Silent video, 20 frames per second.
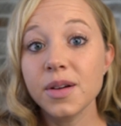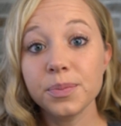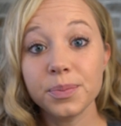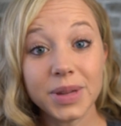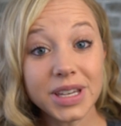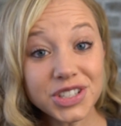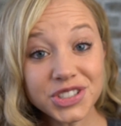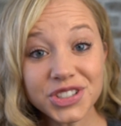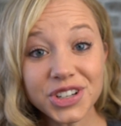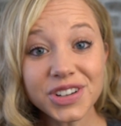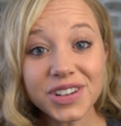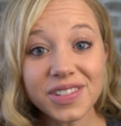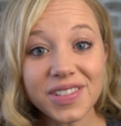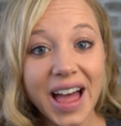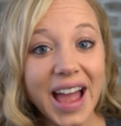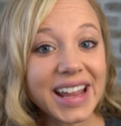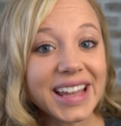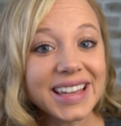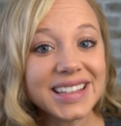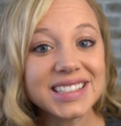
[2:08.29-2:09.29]
Be sure to
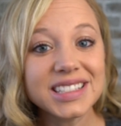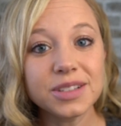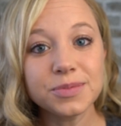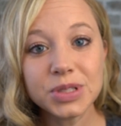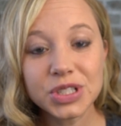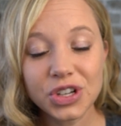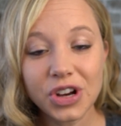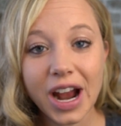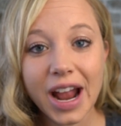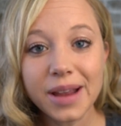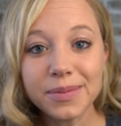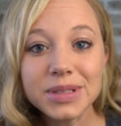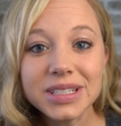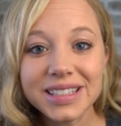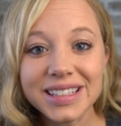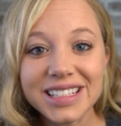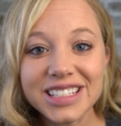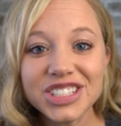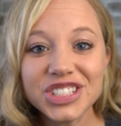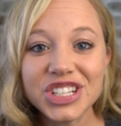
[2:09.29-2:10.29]
like and subscribe to
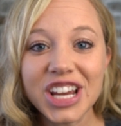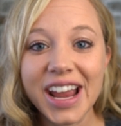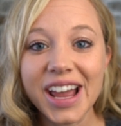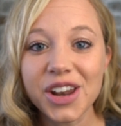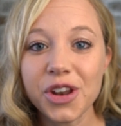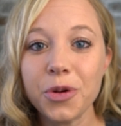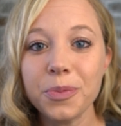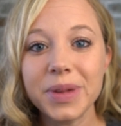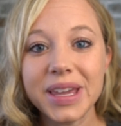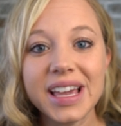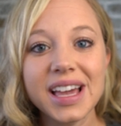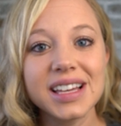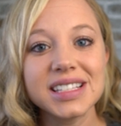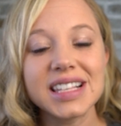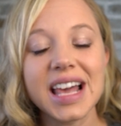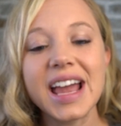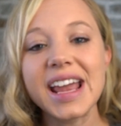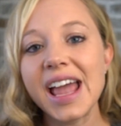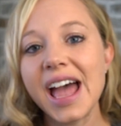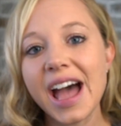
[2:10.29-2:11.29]
this channel because
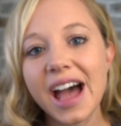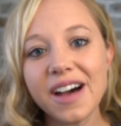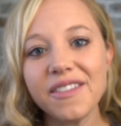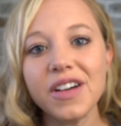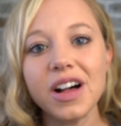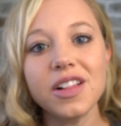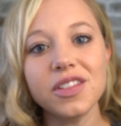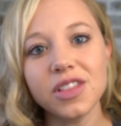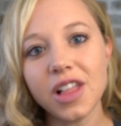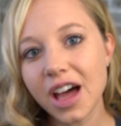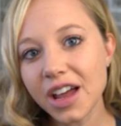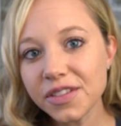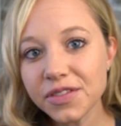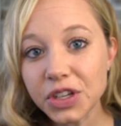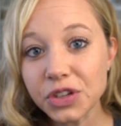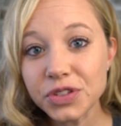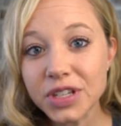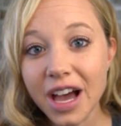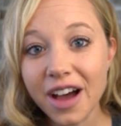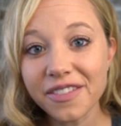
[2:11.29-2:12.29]
I have a lot of
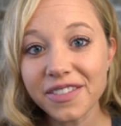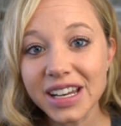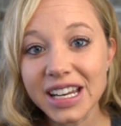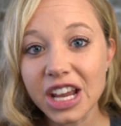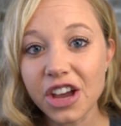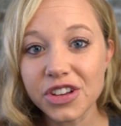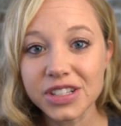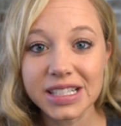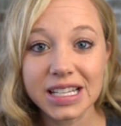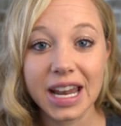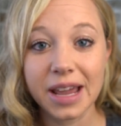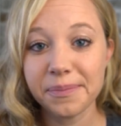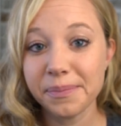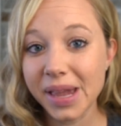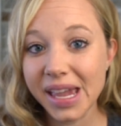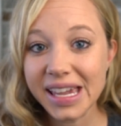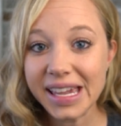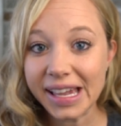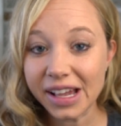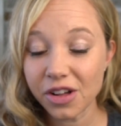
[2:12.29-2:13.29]
Utah videos and I'm
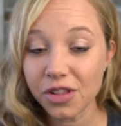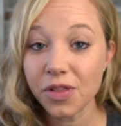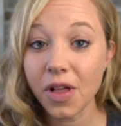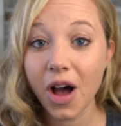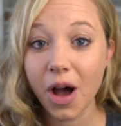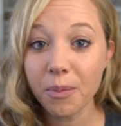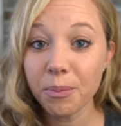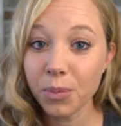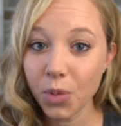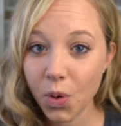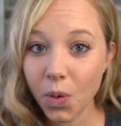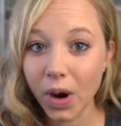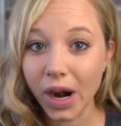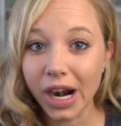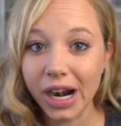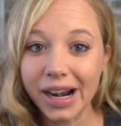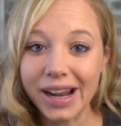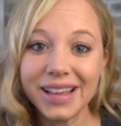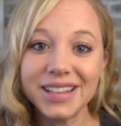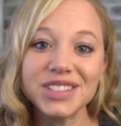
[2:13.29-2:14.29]
making a lot
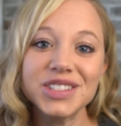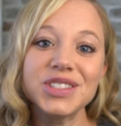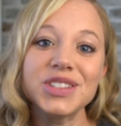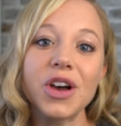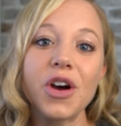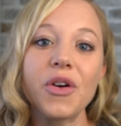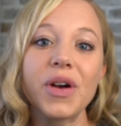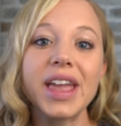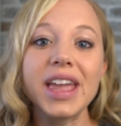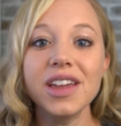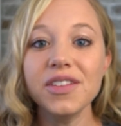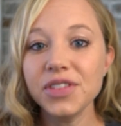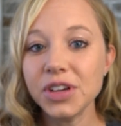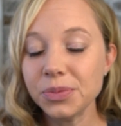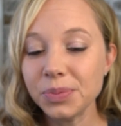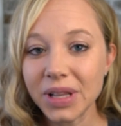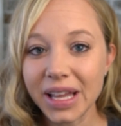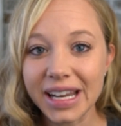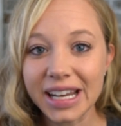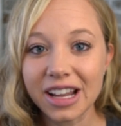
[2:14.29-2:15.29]
more. And so if you're
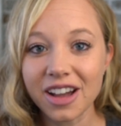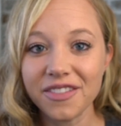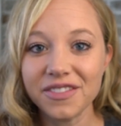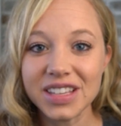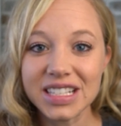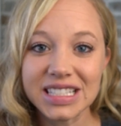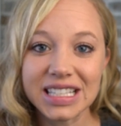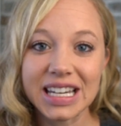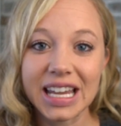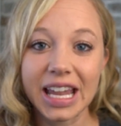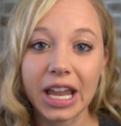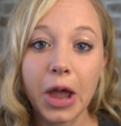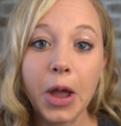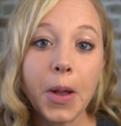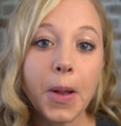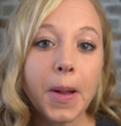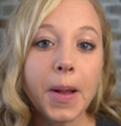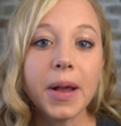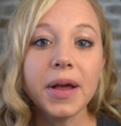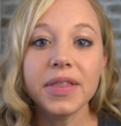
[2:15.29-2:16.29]
planning on visiting
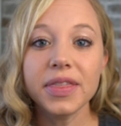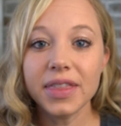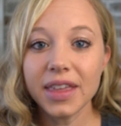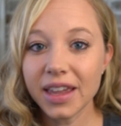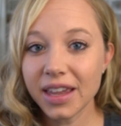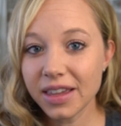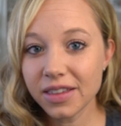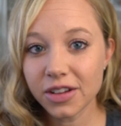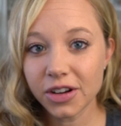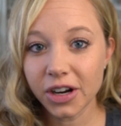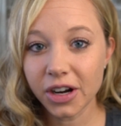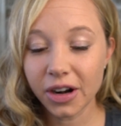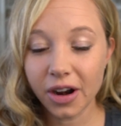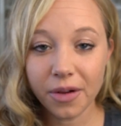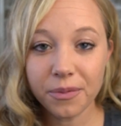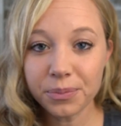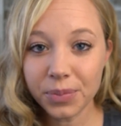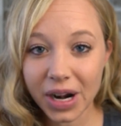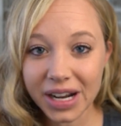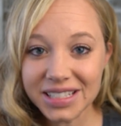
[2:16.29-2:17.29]

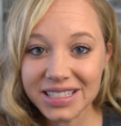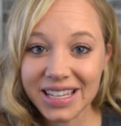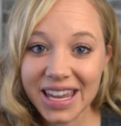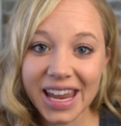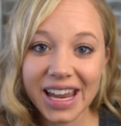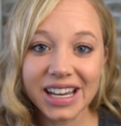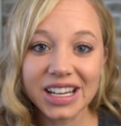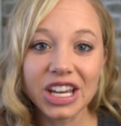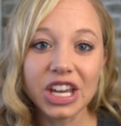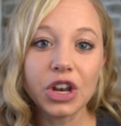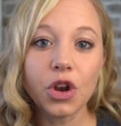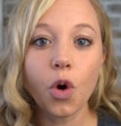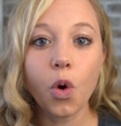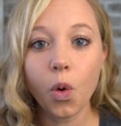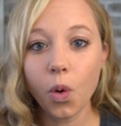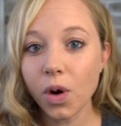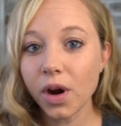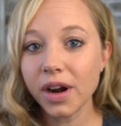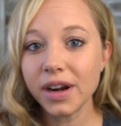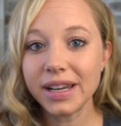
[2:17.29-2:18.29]
either Bryce Canyon
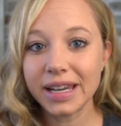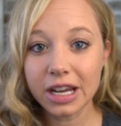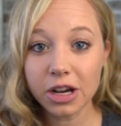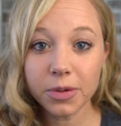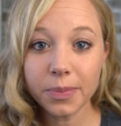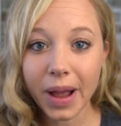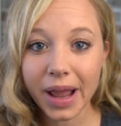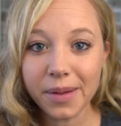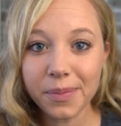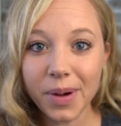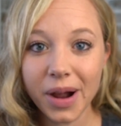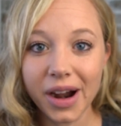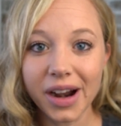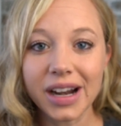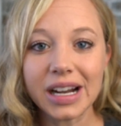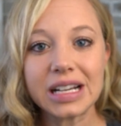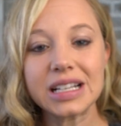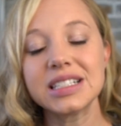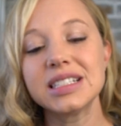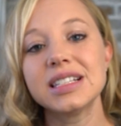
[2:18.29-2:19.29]
or nearby
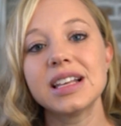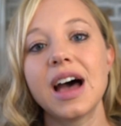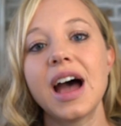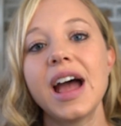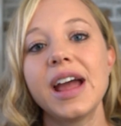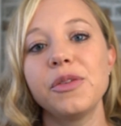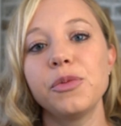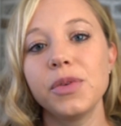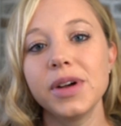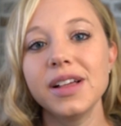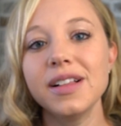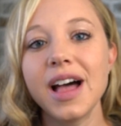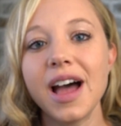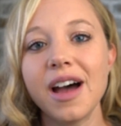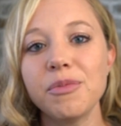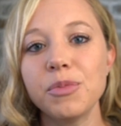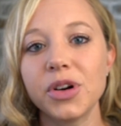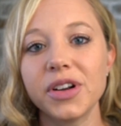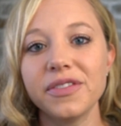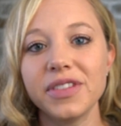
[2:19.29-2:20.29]
parks, I will
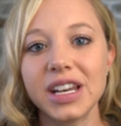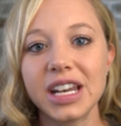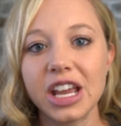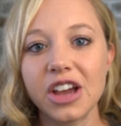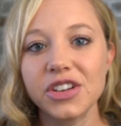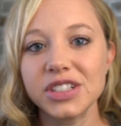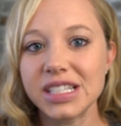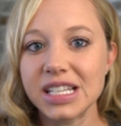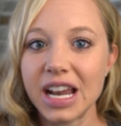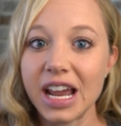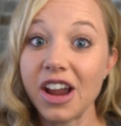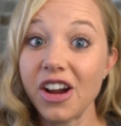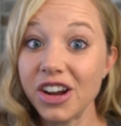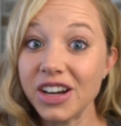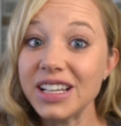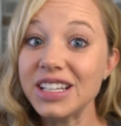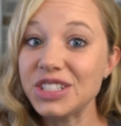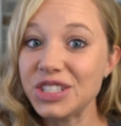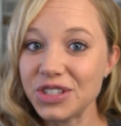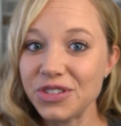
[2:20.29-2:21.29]
have more videos, and I
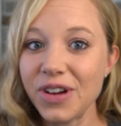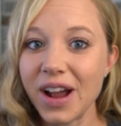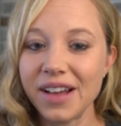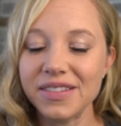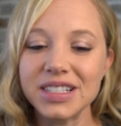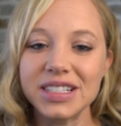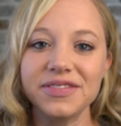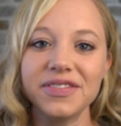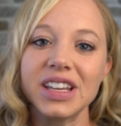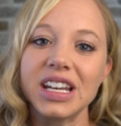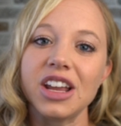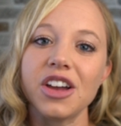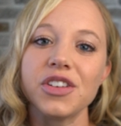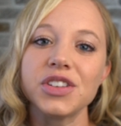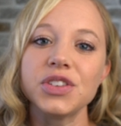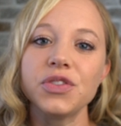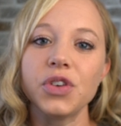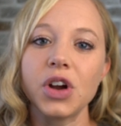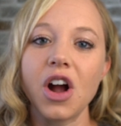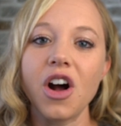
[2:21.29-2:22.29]
already do have some
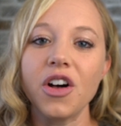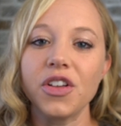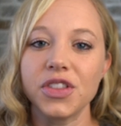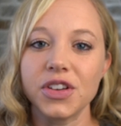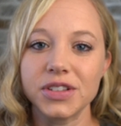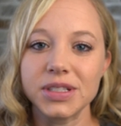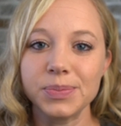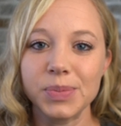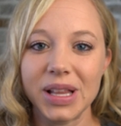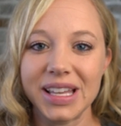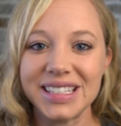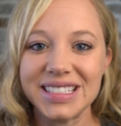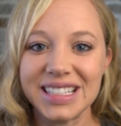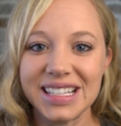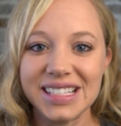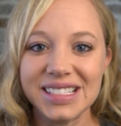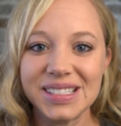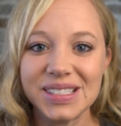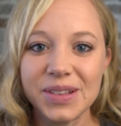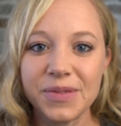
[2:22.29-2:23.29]
videos for all those
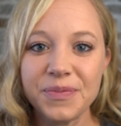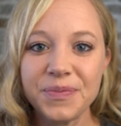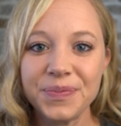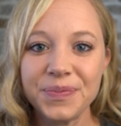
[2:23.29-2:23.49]
places.